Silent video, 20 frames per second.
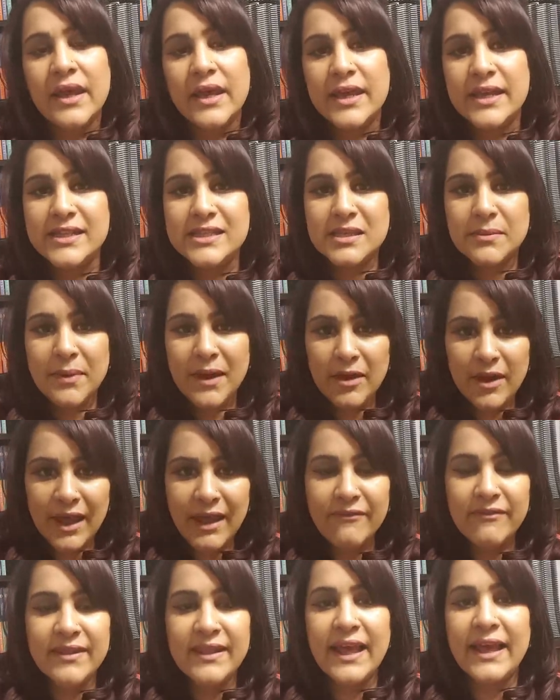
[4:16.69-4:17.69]
It's about
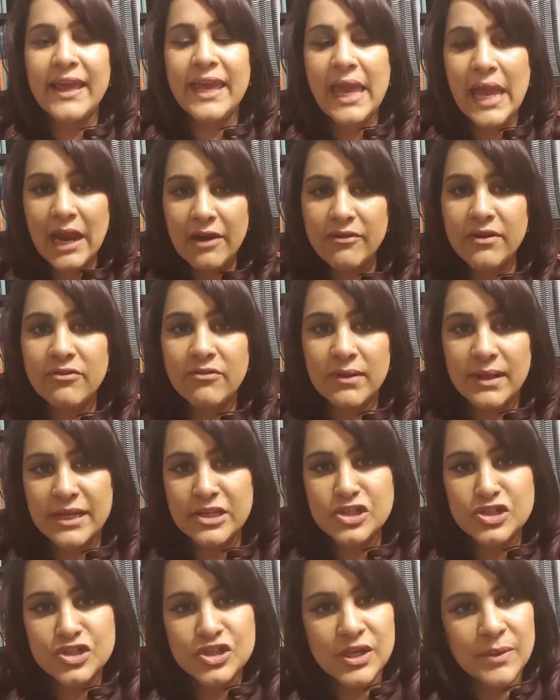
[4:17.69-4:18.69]
having that caring
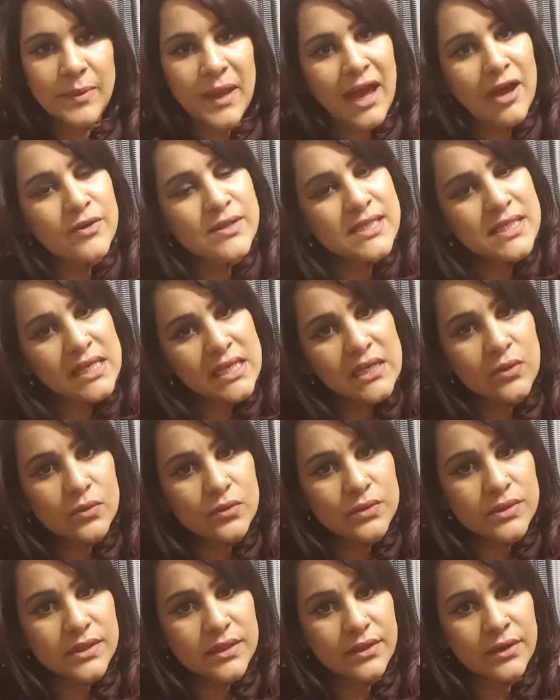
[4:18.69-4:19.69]
relationship. How is he
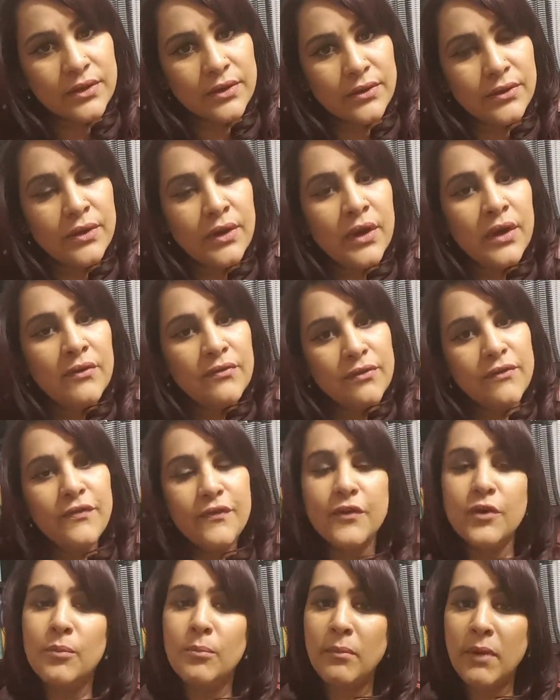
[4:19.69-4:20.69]
also going to
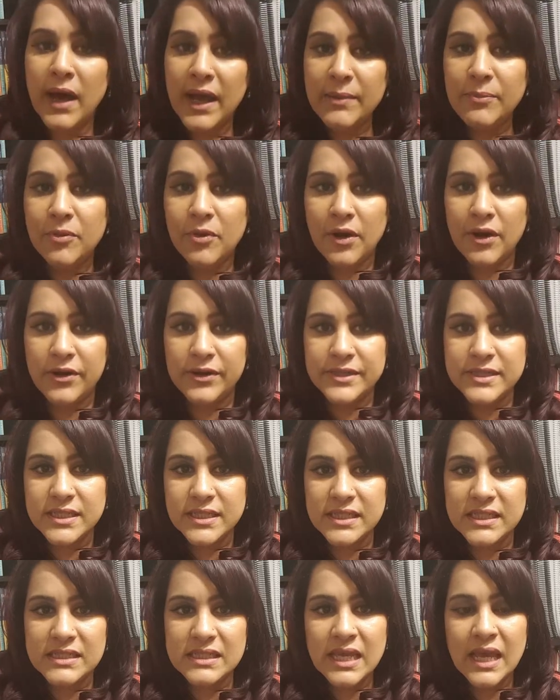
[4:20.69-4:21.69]
fulfill my
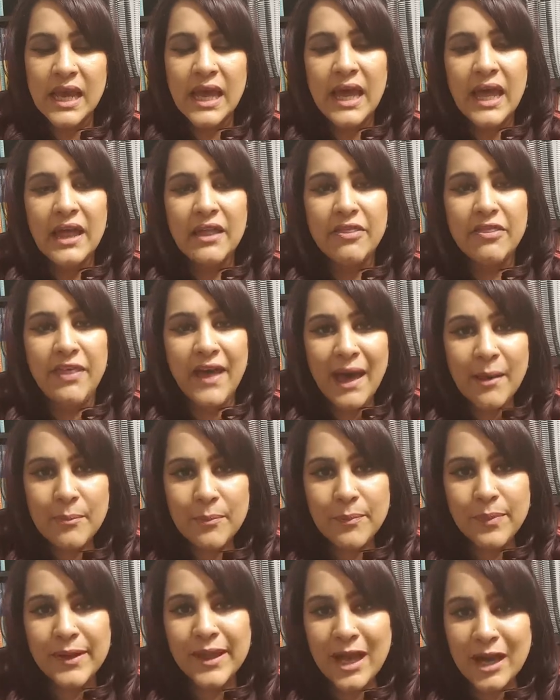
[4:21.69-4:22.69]
priorities?
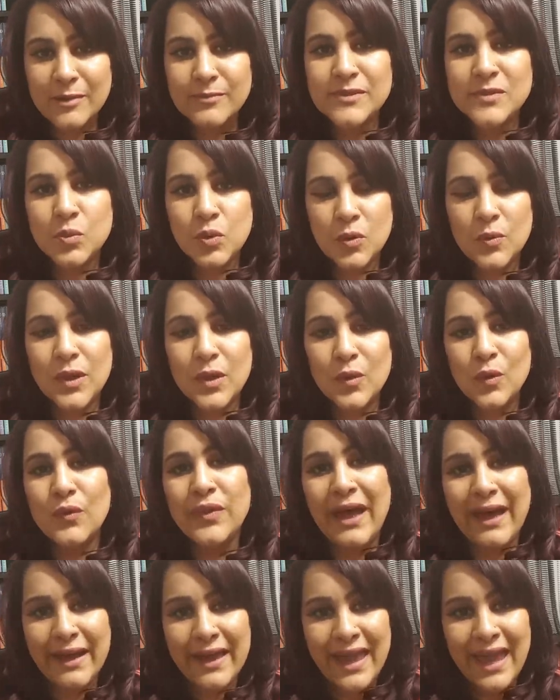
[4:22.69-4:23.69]
That becomes what we call
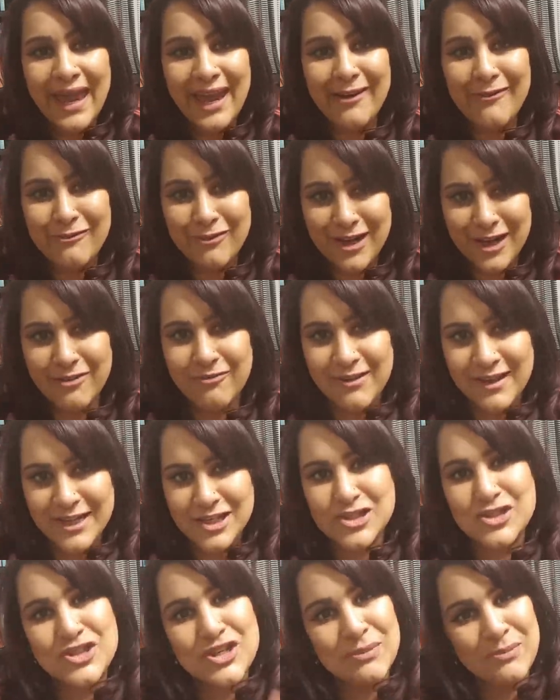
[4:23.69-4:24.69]
that caring
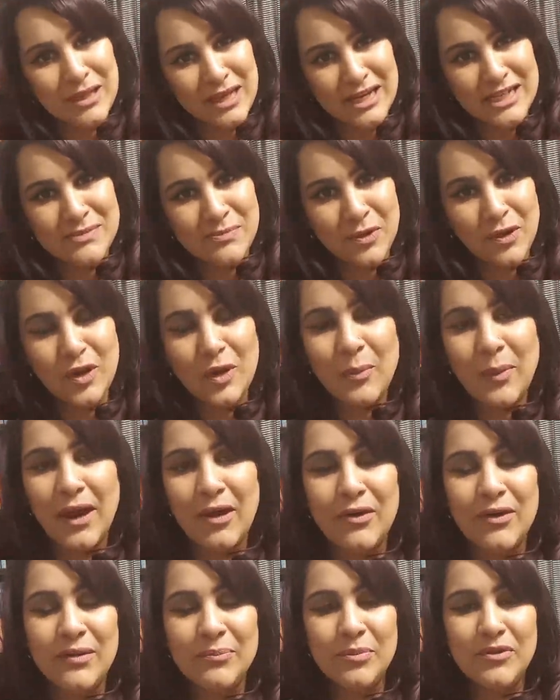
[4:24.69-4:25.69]
relationship that I spoke
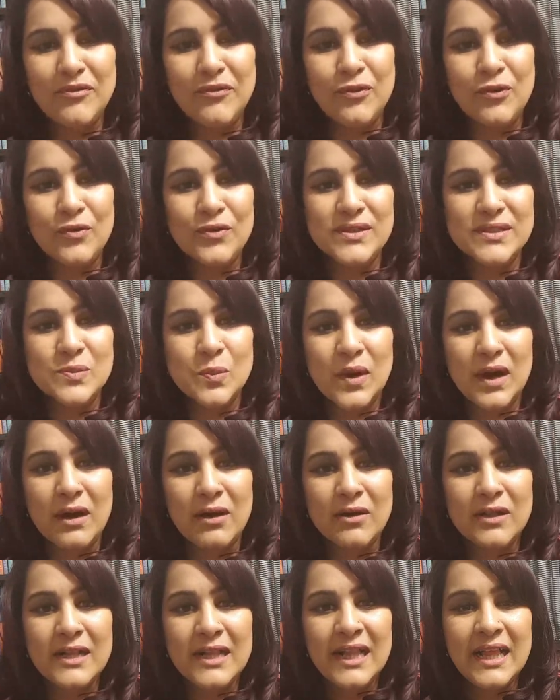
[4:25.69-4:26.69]
about before as
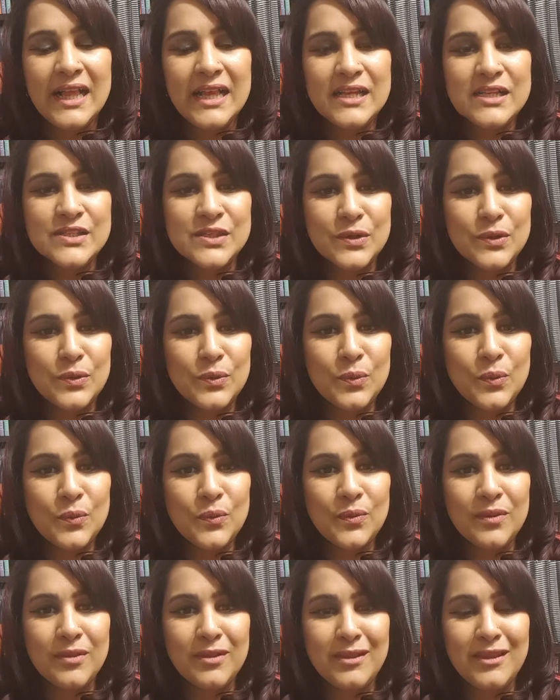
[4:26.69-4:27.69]
well. So
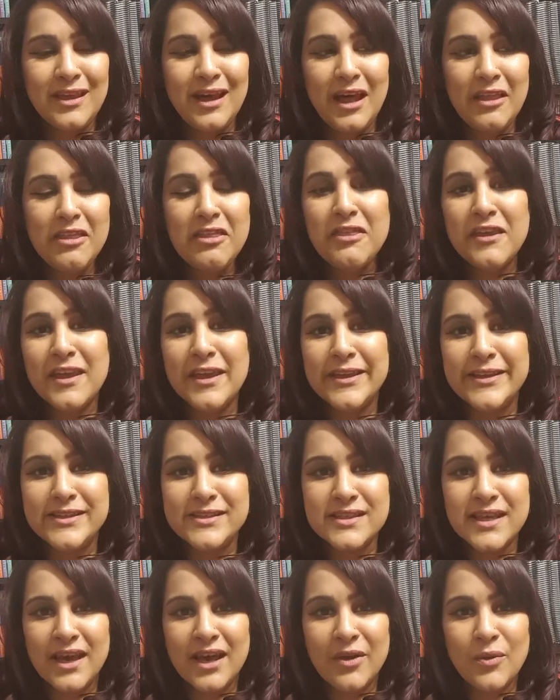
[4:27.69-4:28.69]
the other thing is
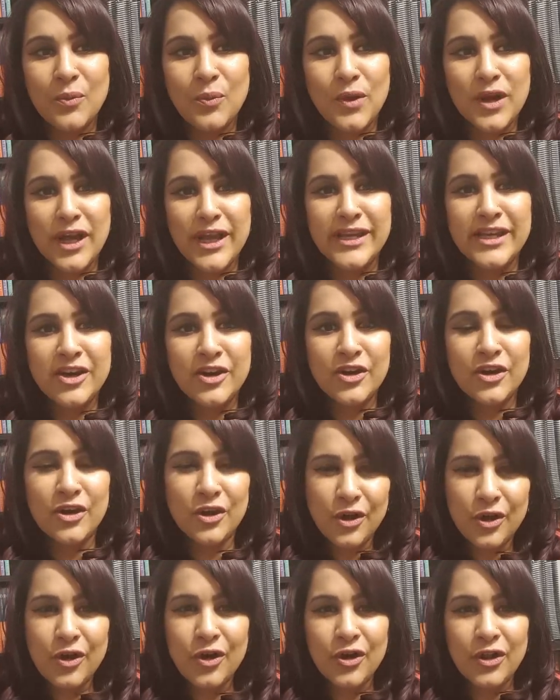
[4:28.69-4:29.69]
that when I got
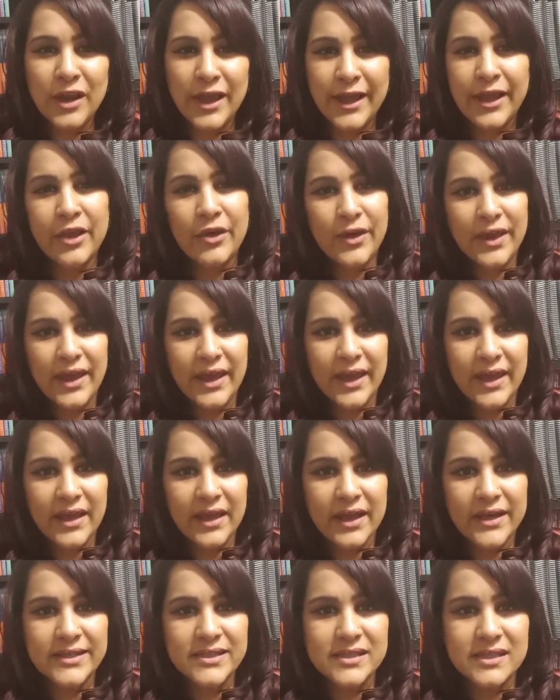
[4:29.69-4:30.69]
like, okay,
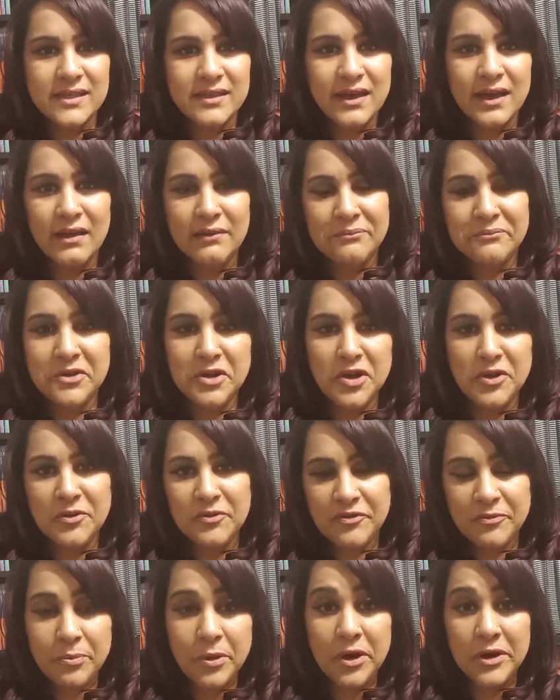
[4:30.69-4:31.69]
I see that, you know,
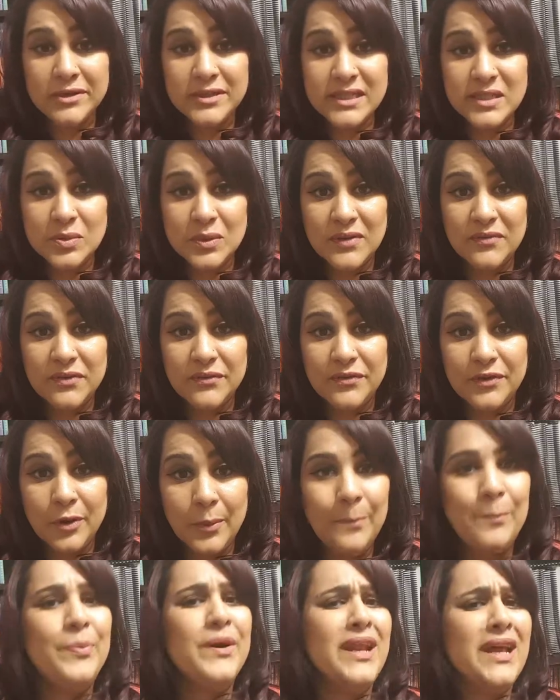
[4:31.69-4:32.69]
priorities weren't fulfilled,
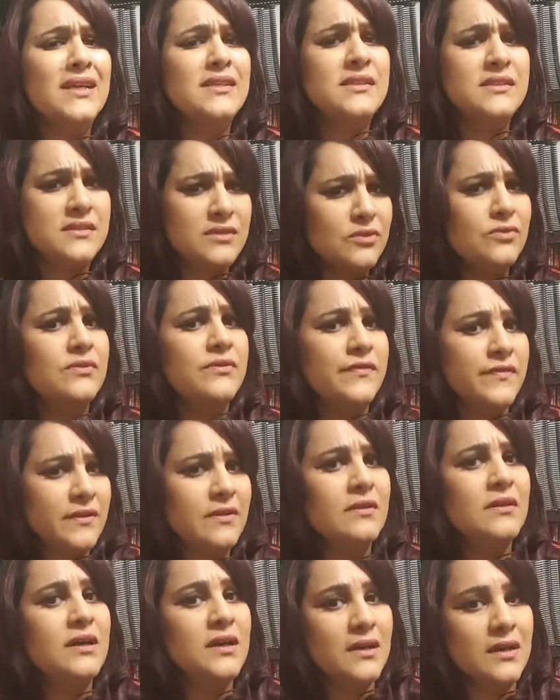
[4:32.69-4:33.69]
but I still
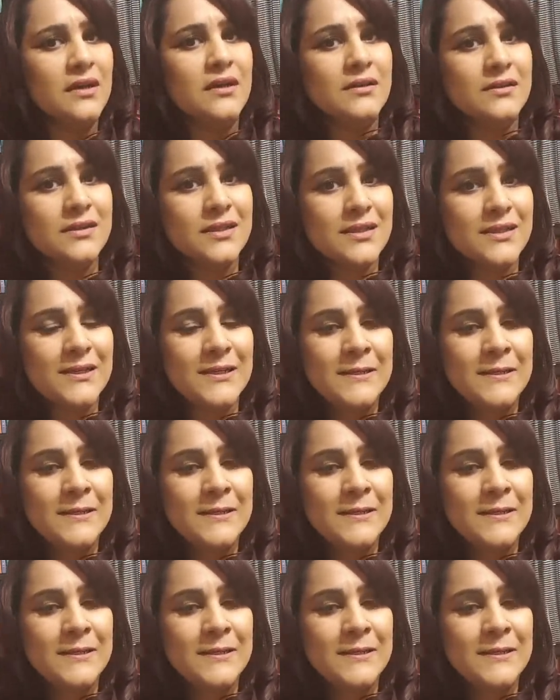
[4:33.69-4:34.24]
feel hurt.